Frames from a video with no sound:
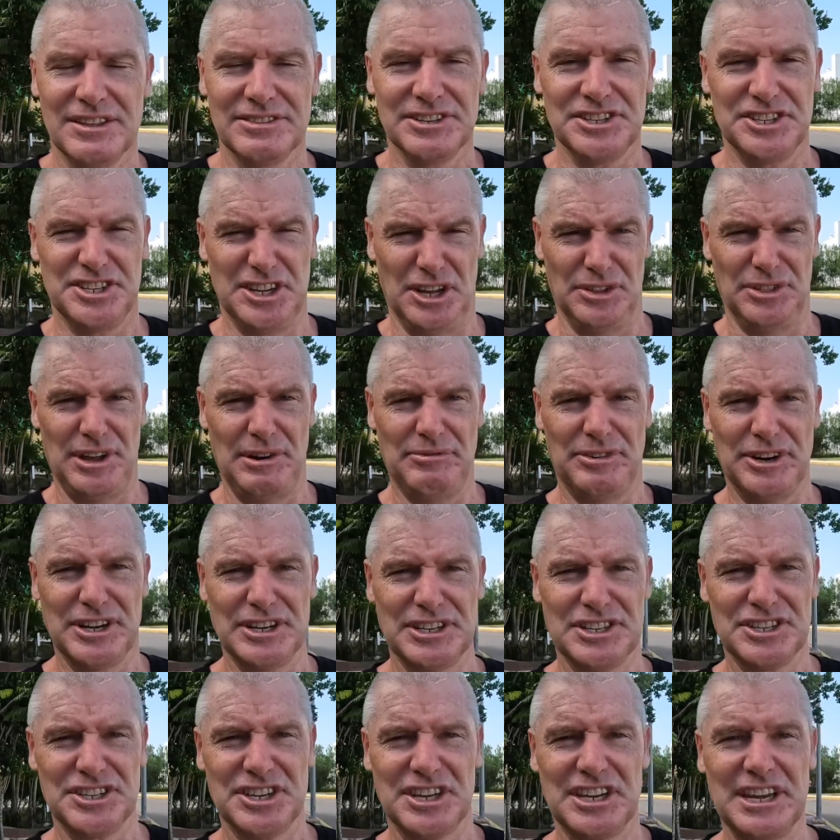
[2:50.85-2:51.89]
The South
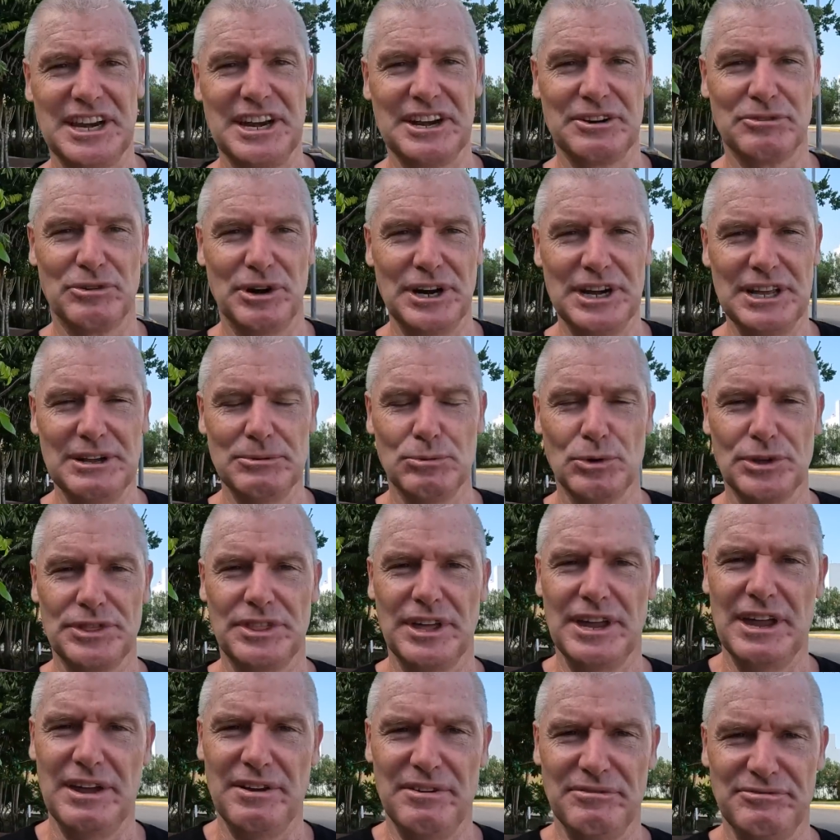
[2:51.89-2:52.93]
Africans are getting ready with
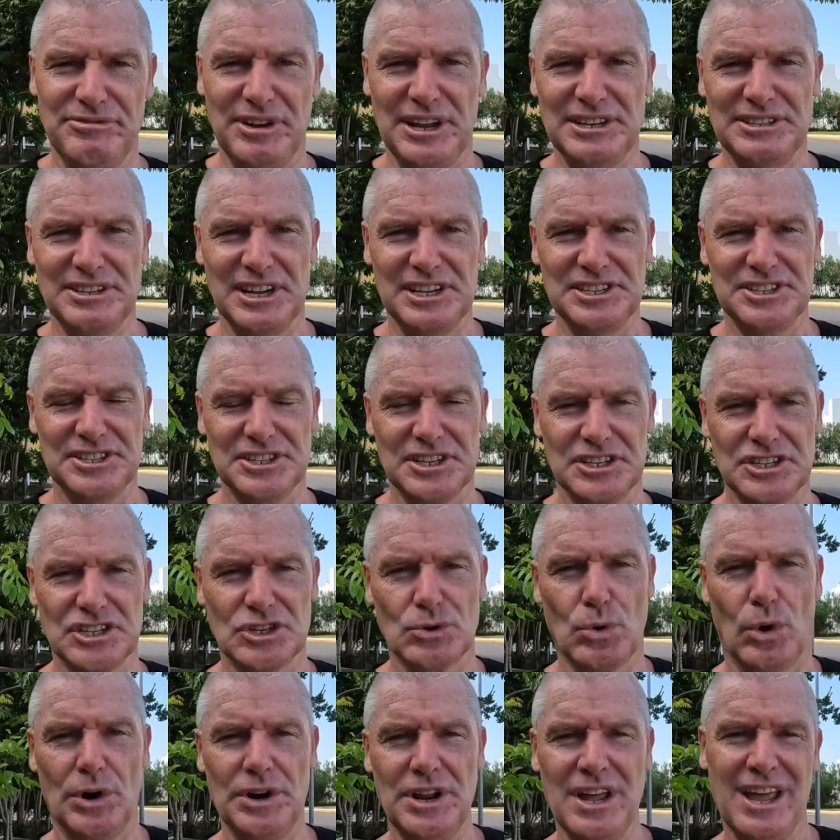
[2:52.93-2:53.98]
their fantastic
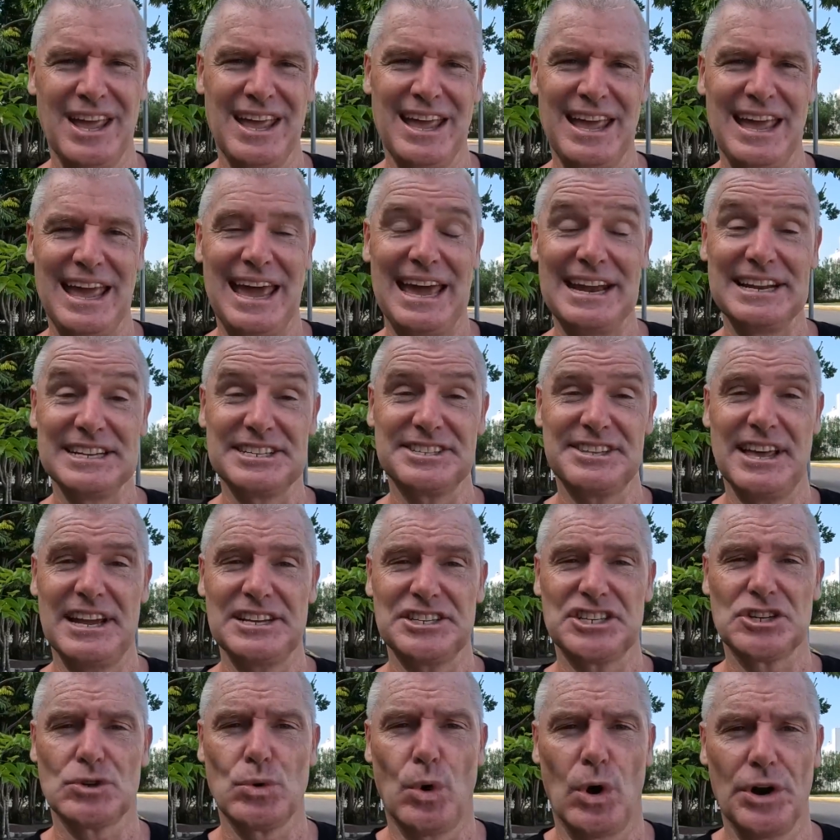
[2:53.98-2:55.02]
squad, and it's
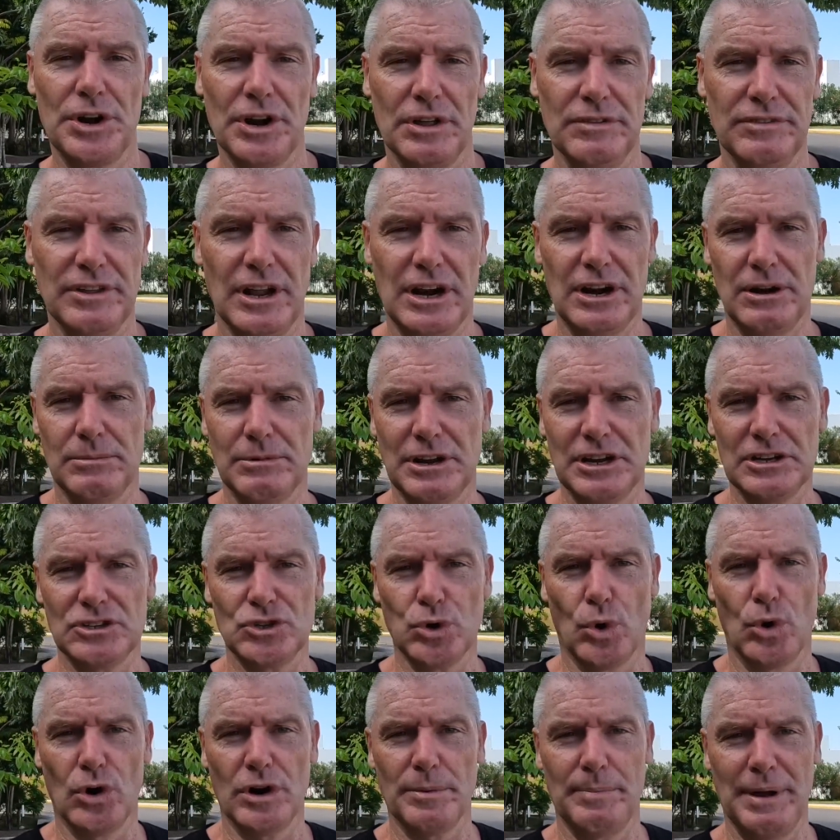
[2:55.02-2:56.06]
that squad that I'm going to
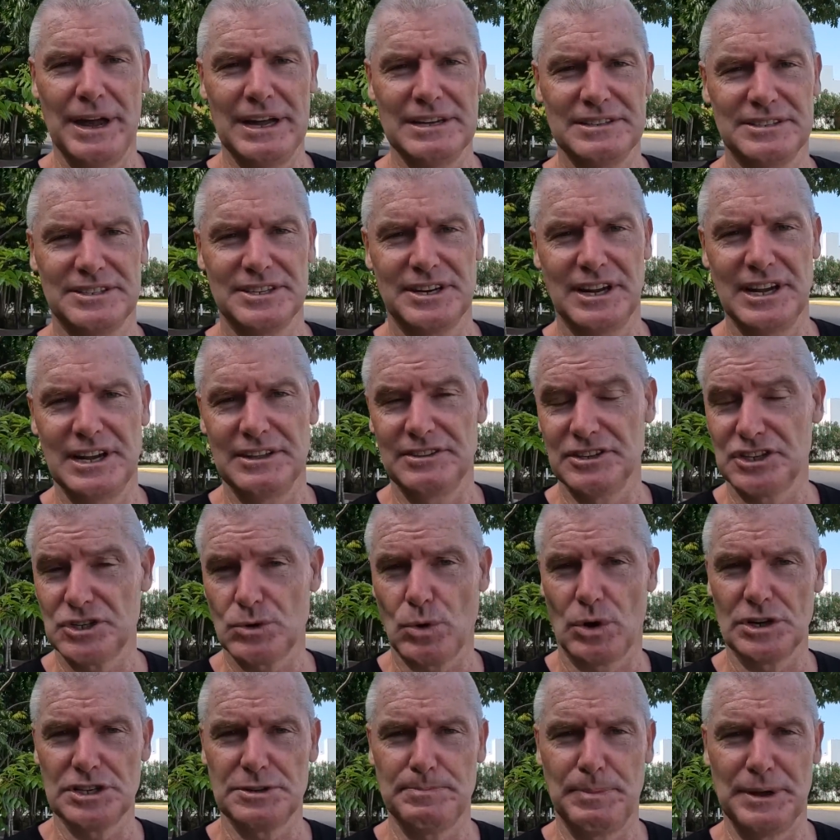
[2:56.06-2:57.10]
talk about today. The
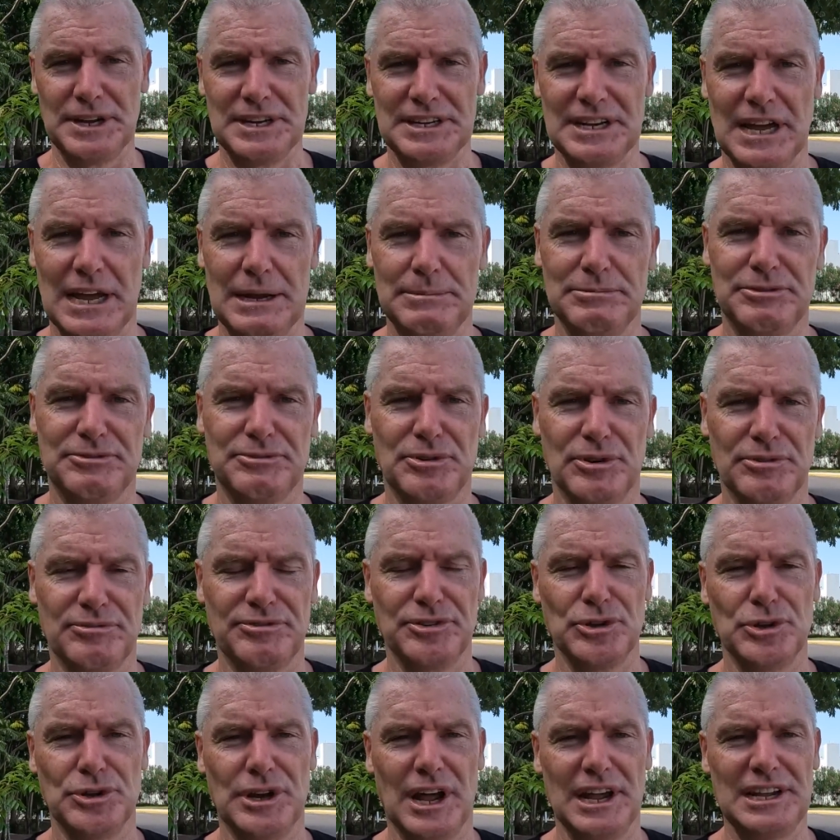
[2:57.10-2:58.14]
squad's been named for a
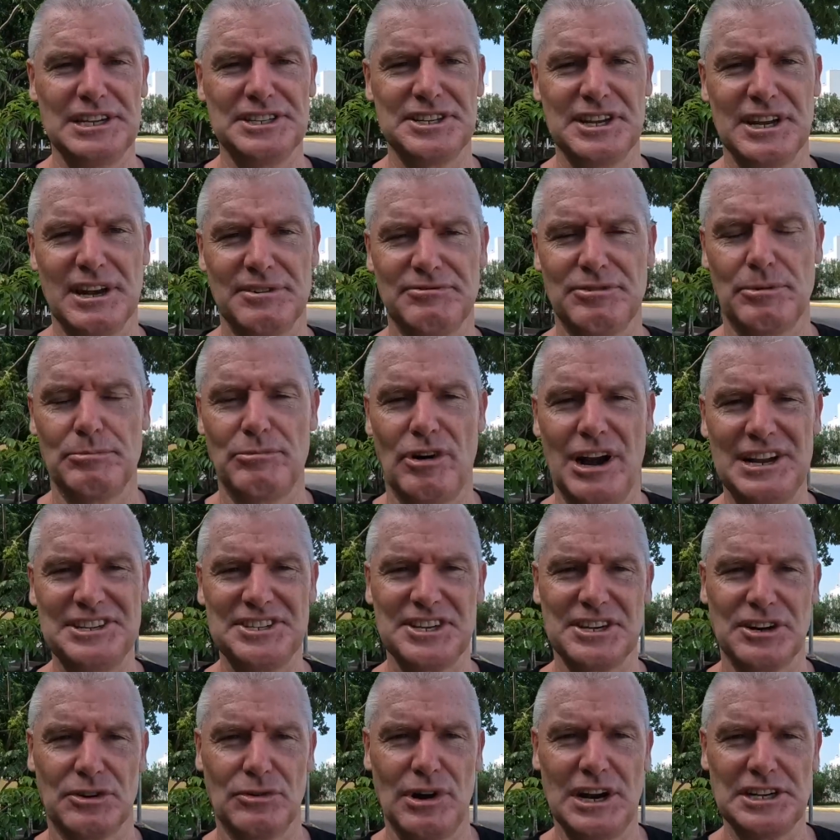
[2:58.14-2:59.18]
few days now from
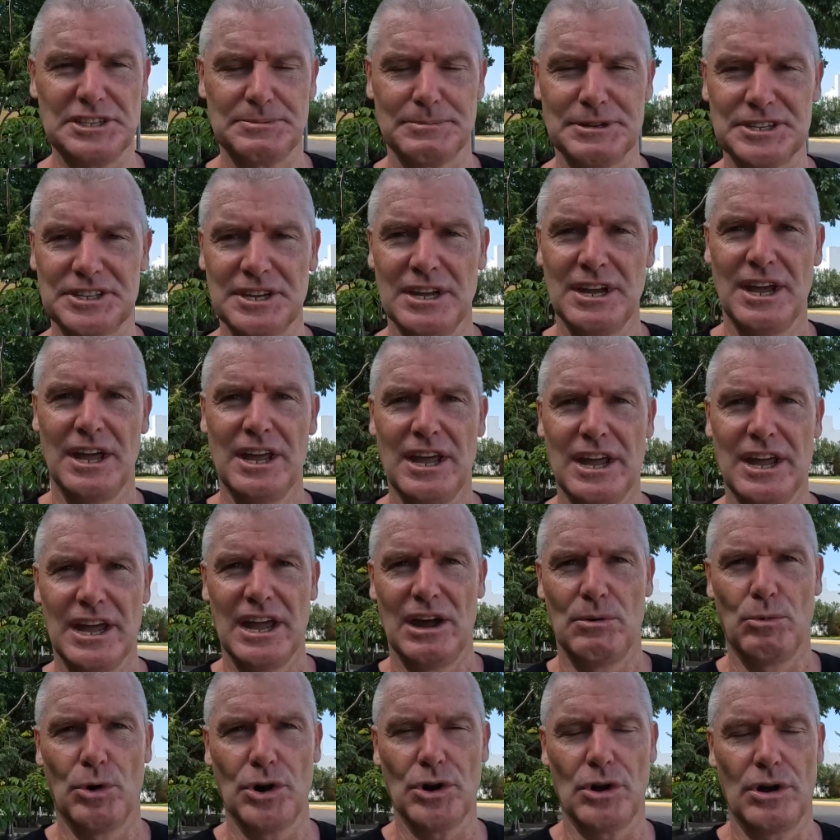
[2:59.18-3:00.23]
Rassie Erasmus,
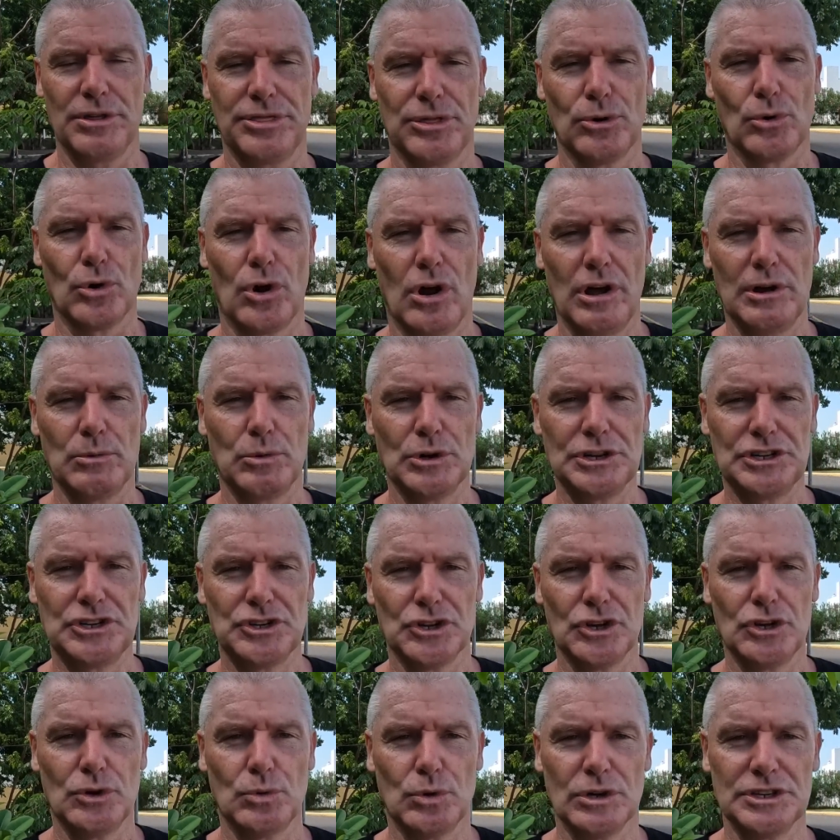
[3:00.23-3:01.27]
and what I thought I would
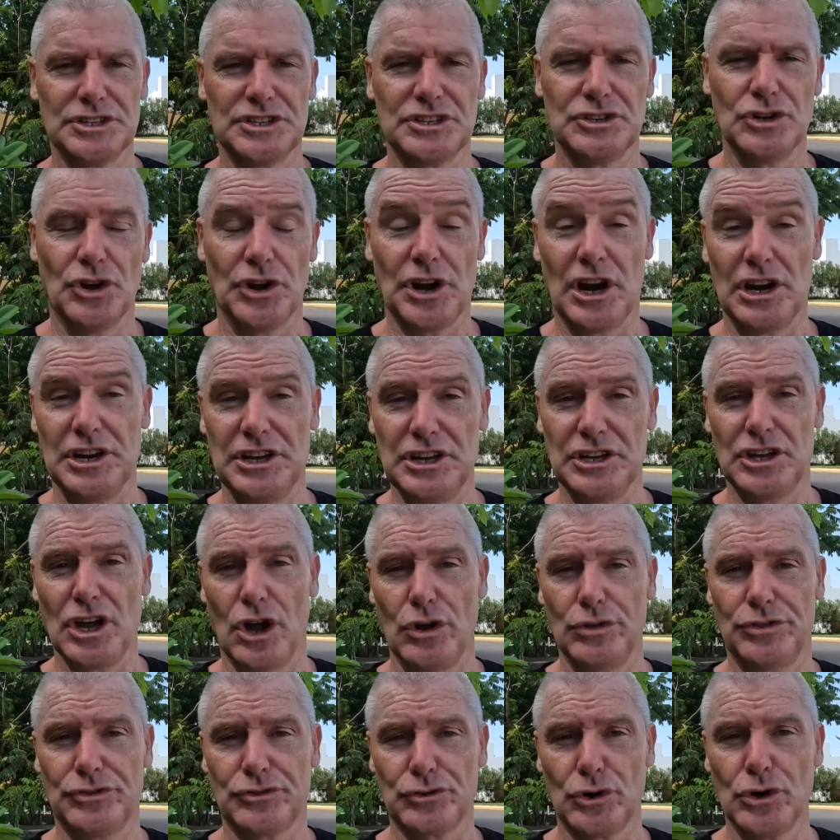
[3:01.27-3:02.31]
do was not only
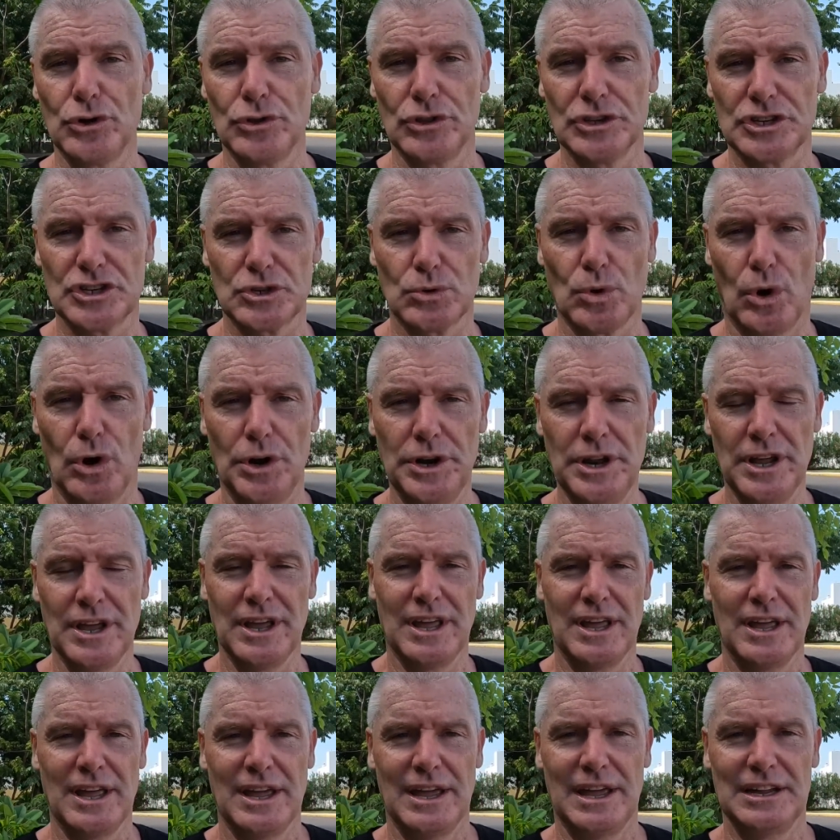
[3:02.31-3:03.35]
go through the squad
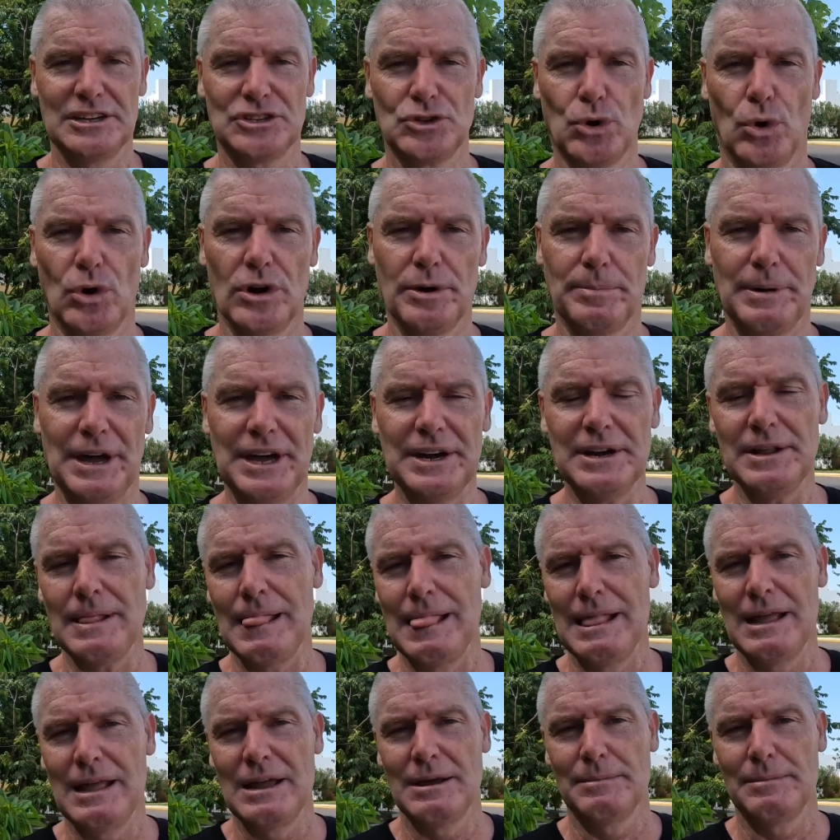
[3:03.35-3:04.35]
and talk about it,